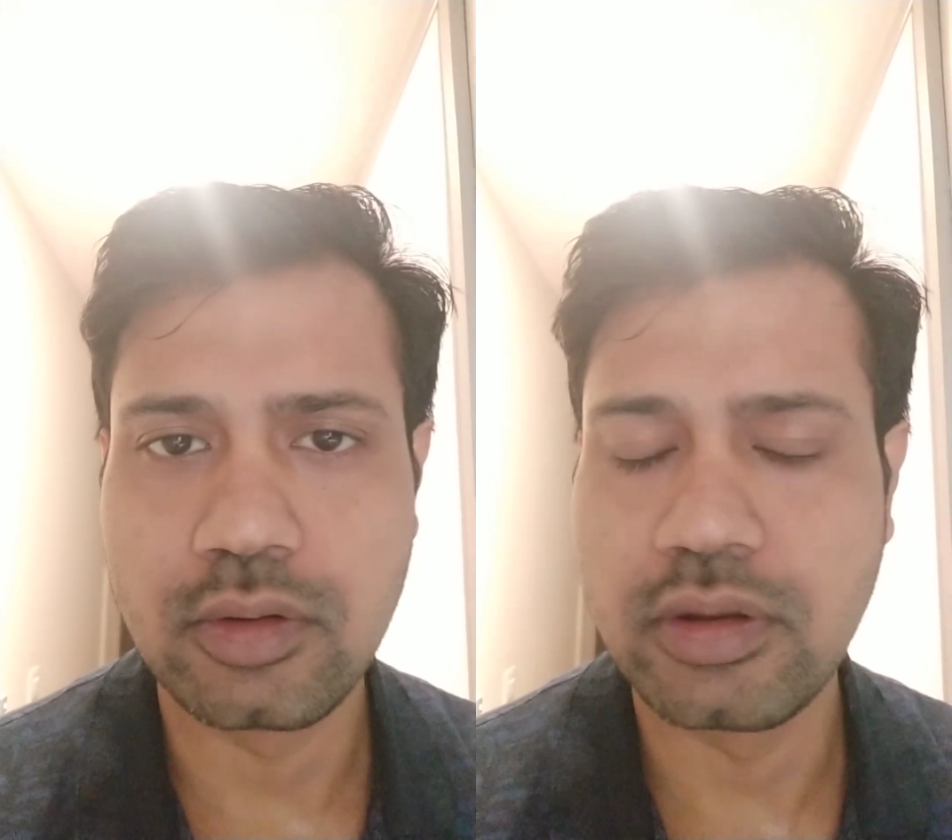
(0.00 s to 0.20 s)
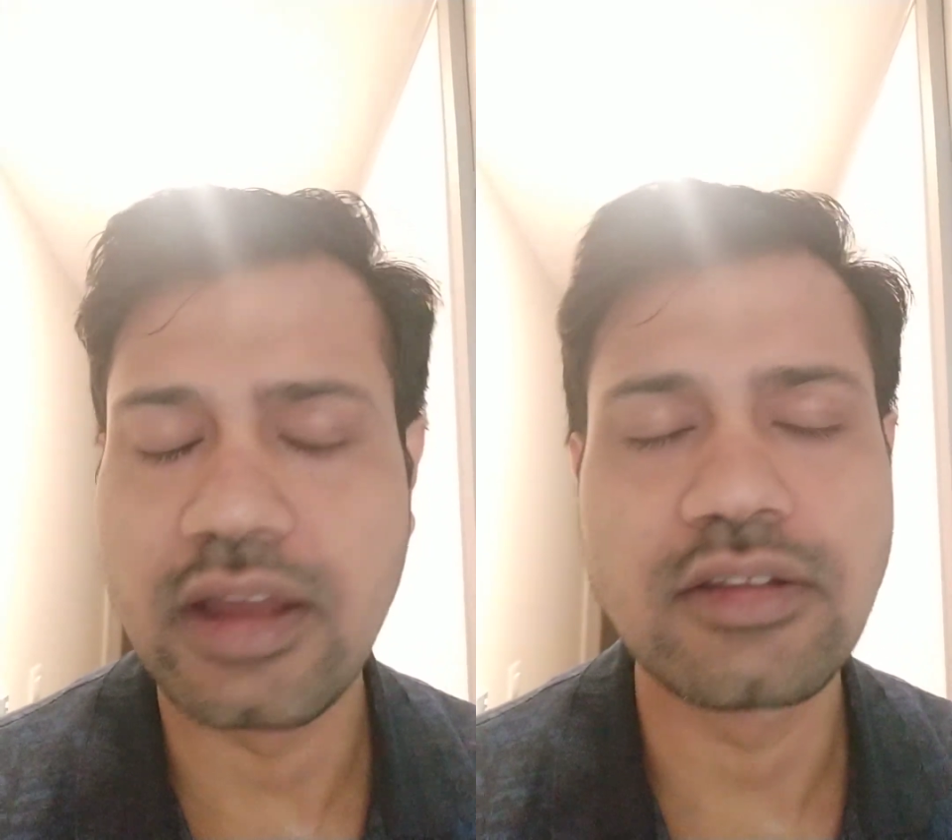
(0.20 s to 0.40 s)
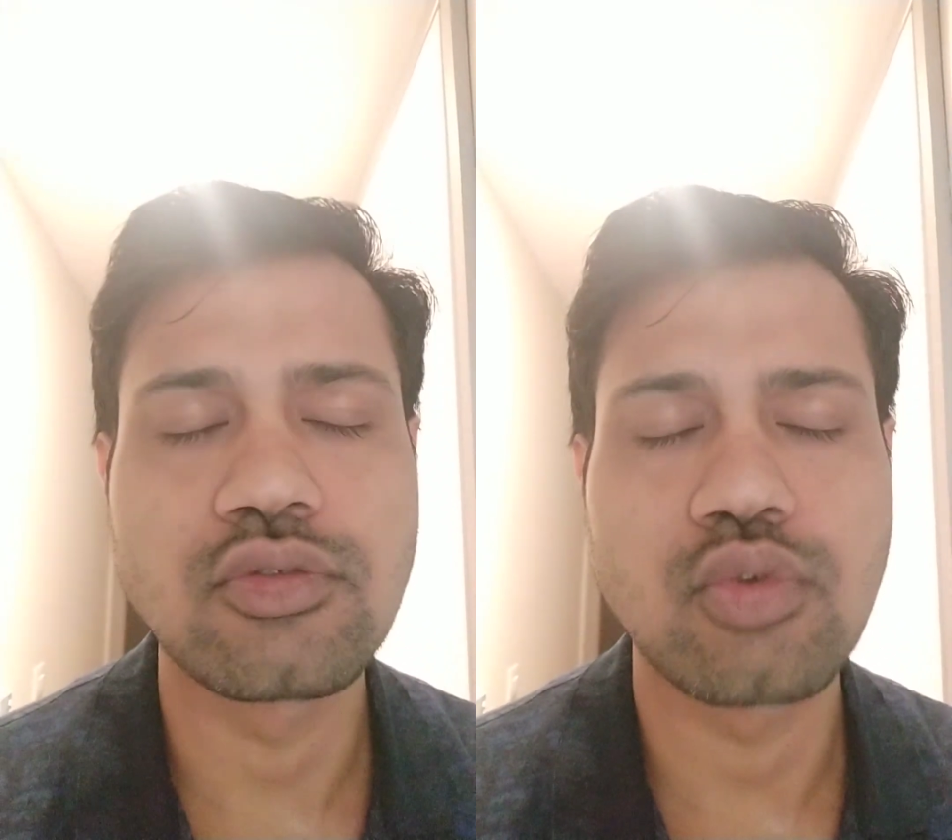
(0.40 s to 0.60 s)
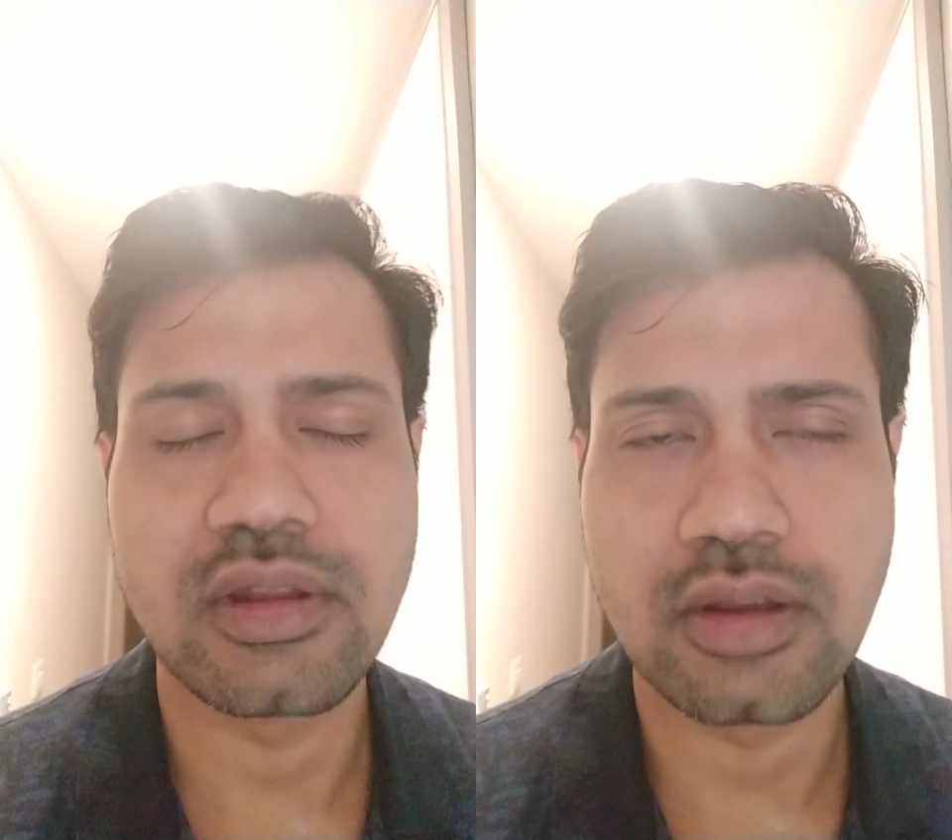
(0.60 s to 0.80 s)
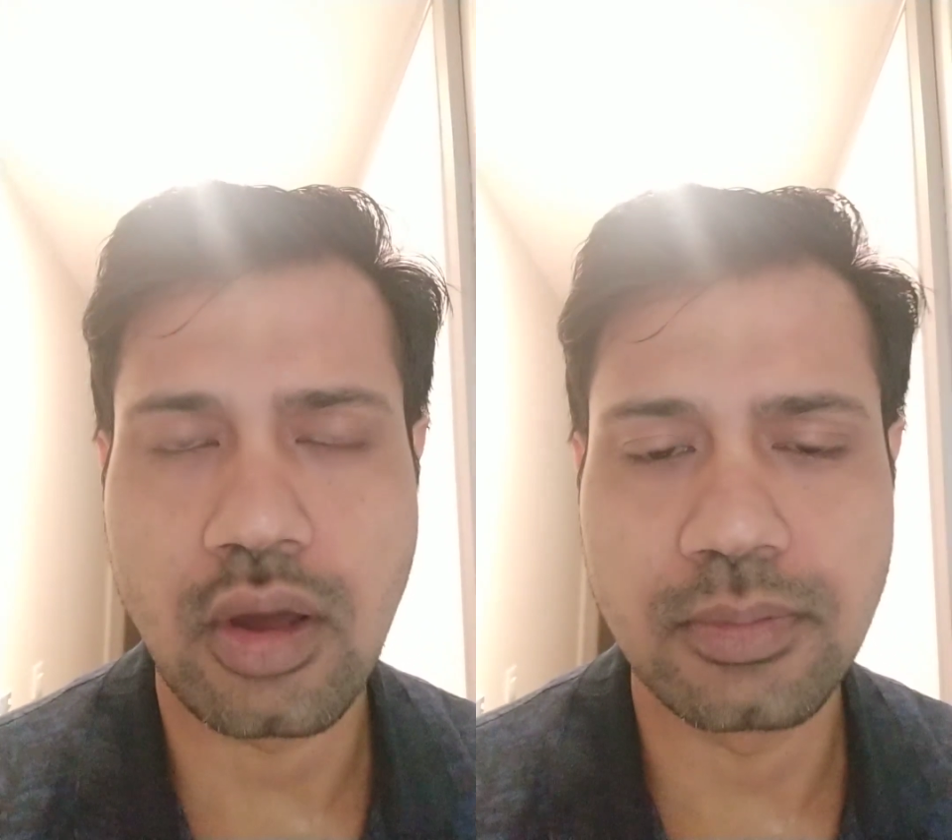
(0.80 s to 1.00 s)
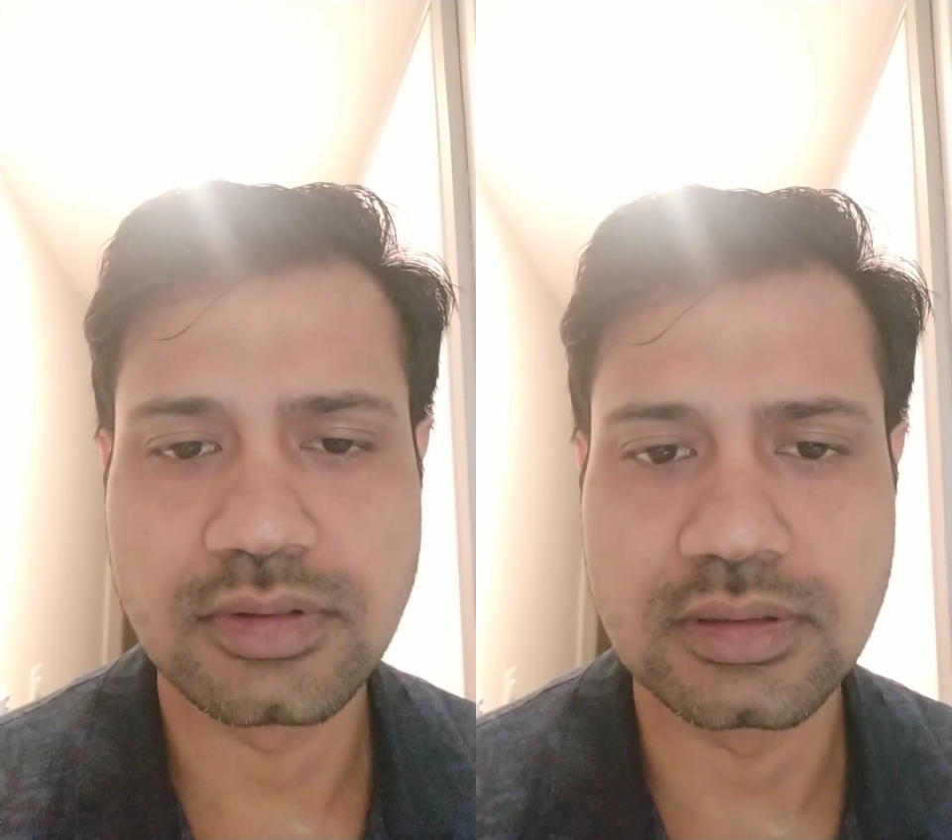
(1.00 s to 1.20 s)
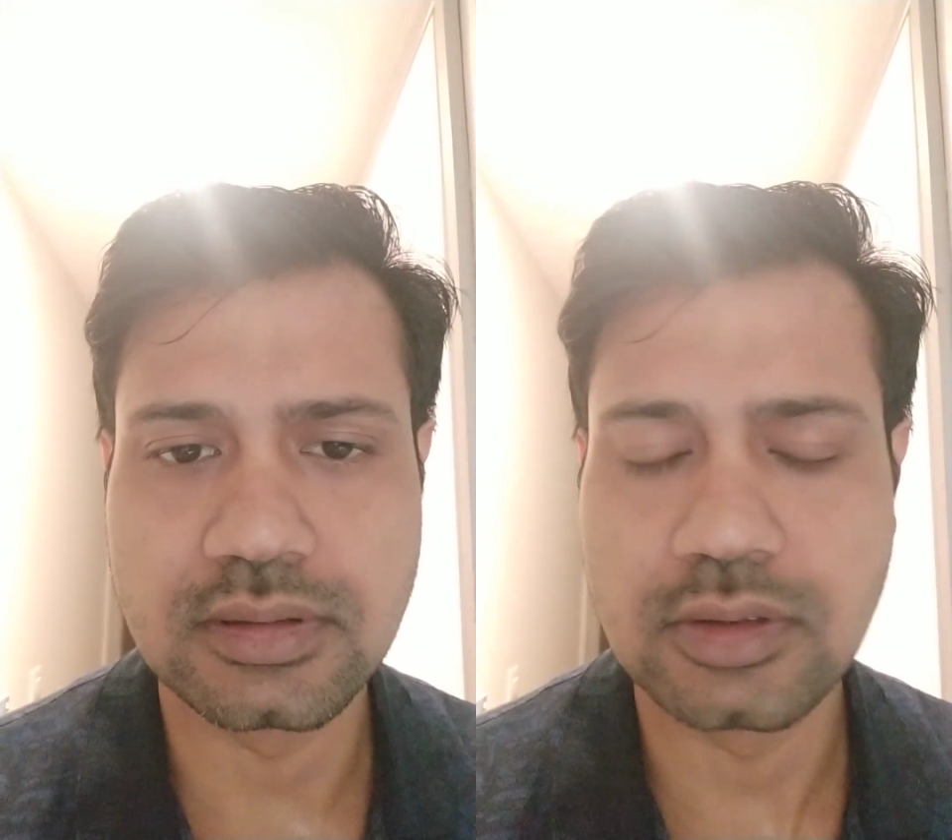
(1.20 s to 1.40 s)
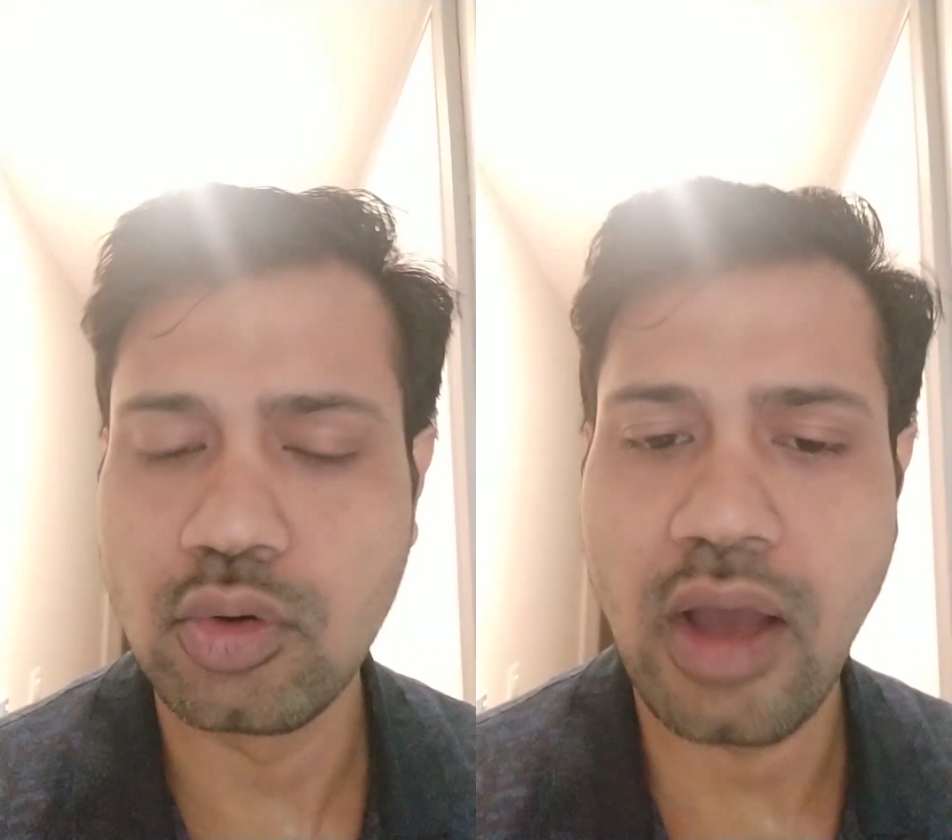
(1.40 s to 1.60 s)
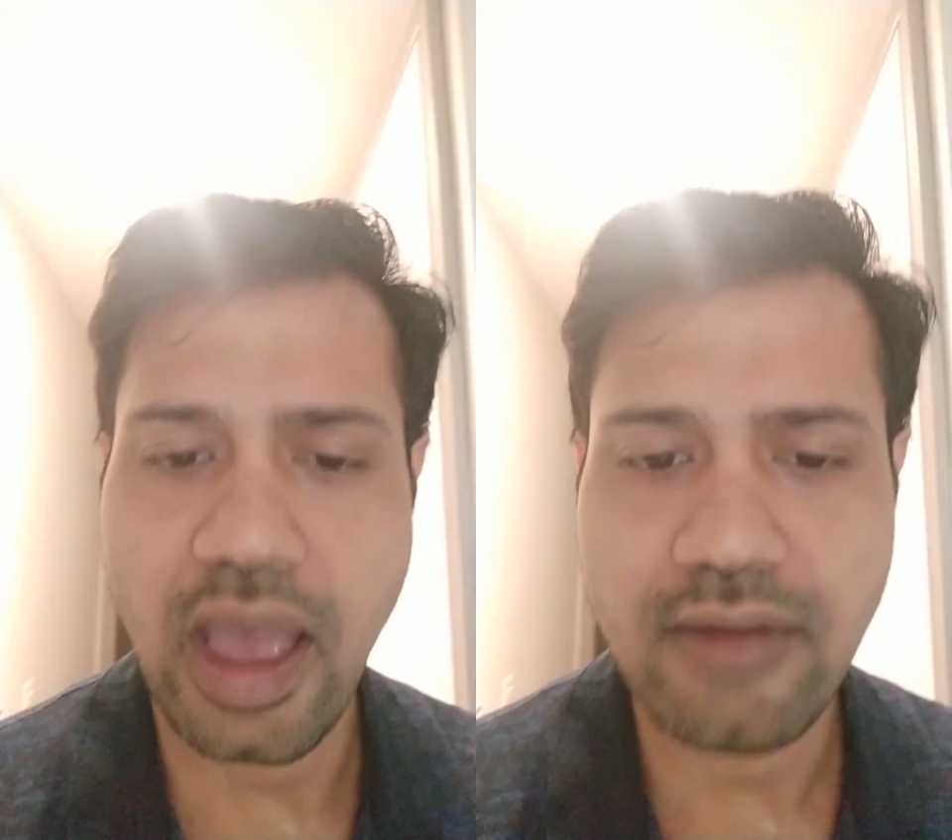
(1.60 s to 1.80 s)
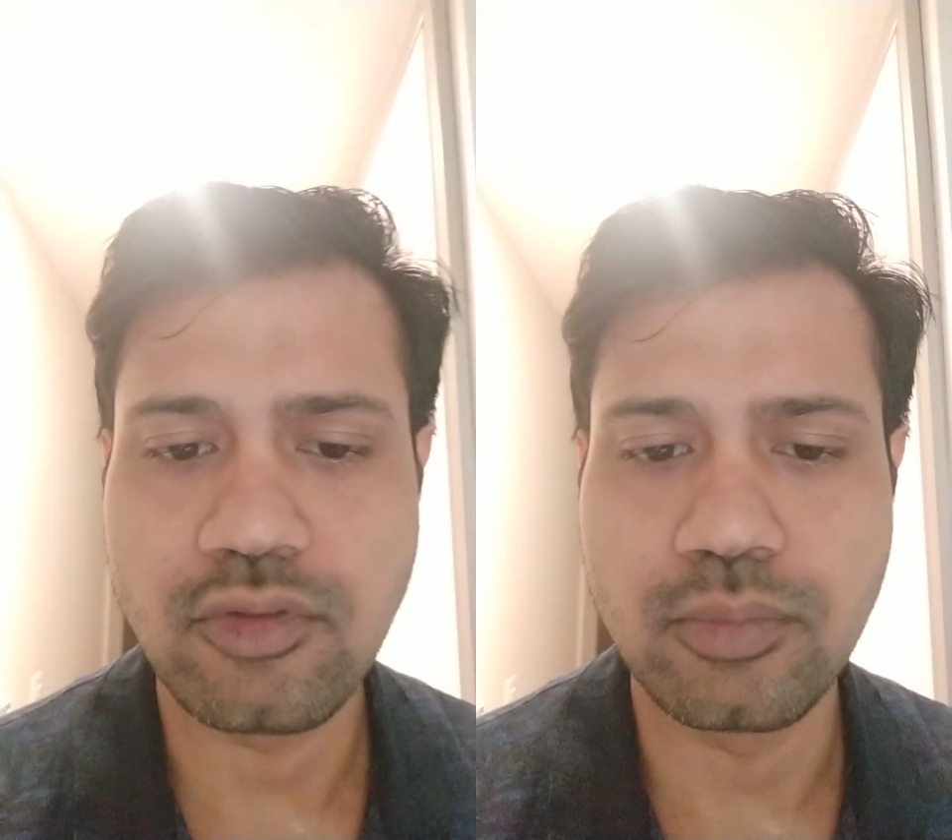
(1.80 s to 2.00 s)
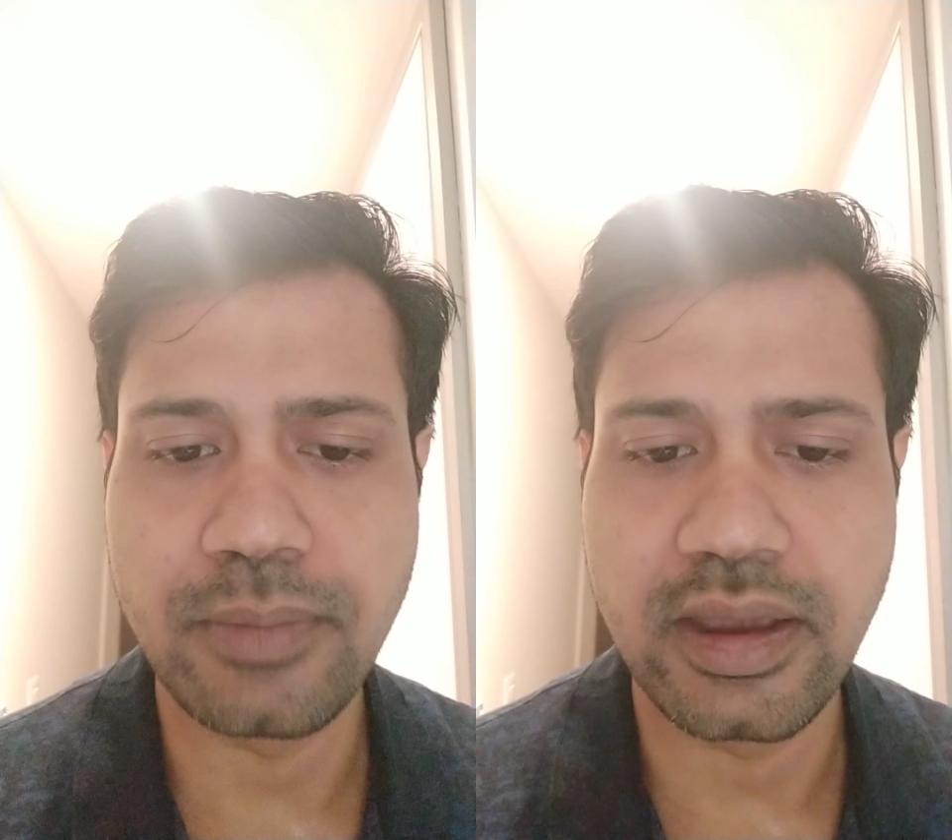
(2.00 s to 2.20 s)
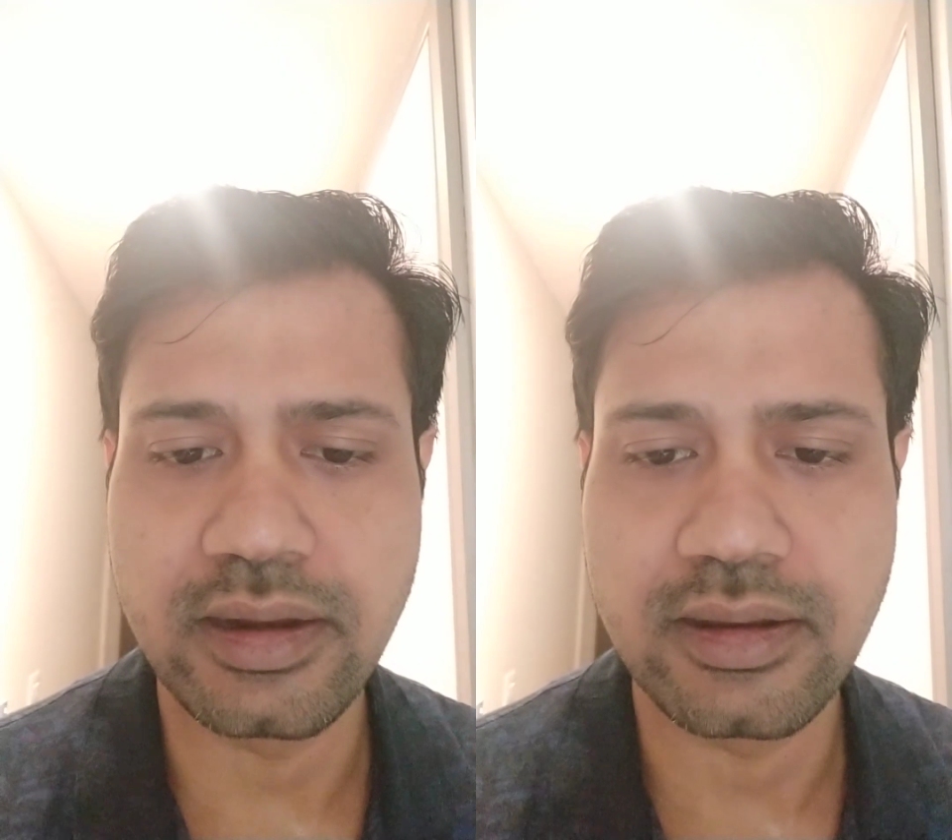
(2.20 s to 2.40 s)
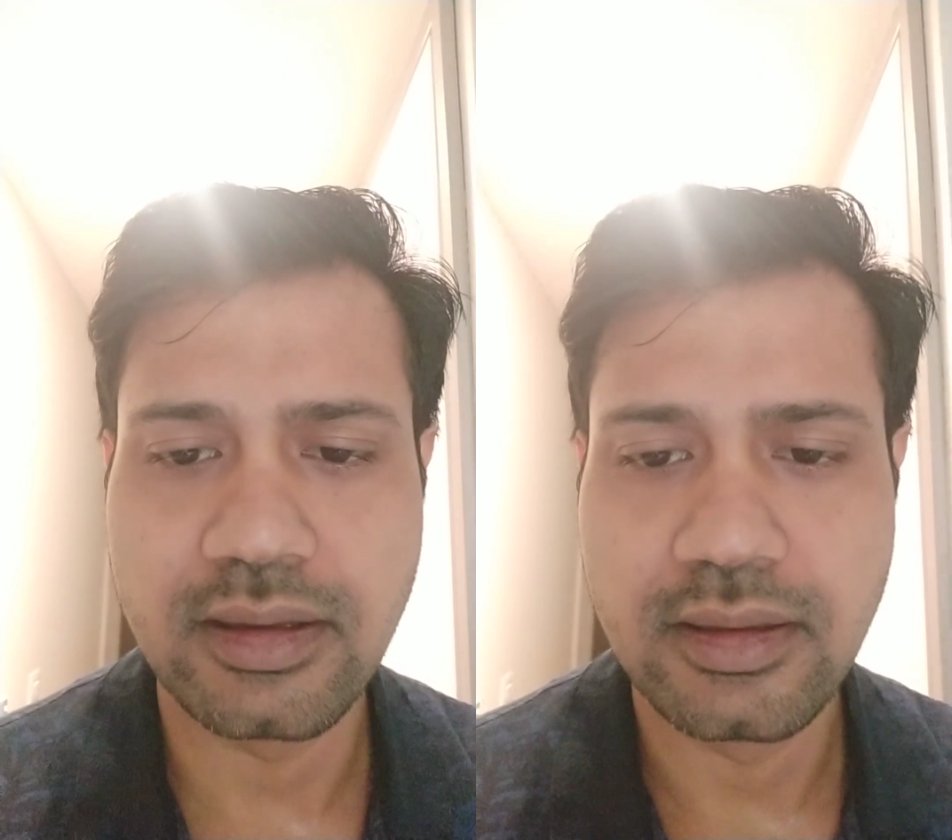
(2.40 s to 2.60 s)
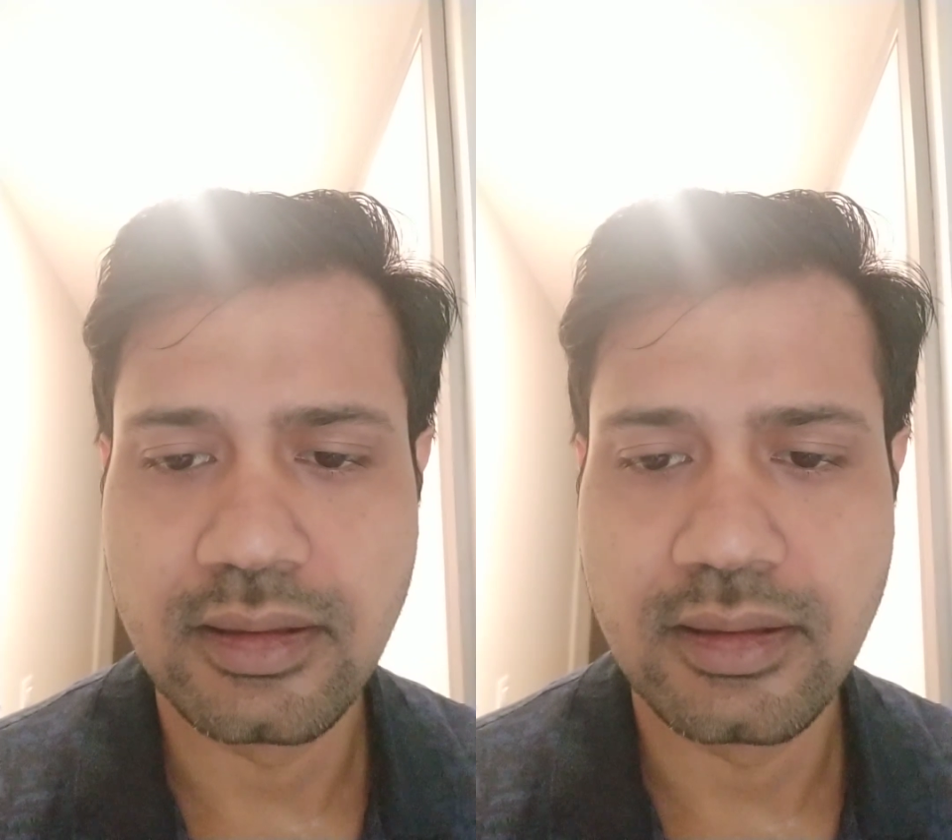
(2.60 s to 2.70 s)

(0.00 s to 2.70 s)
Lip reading: There is no other option. You have to pay it.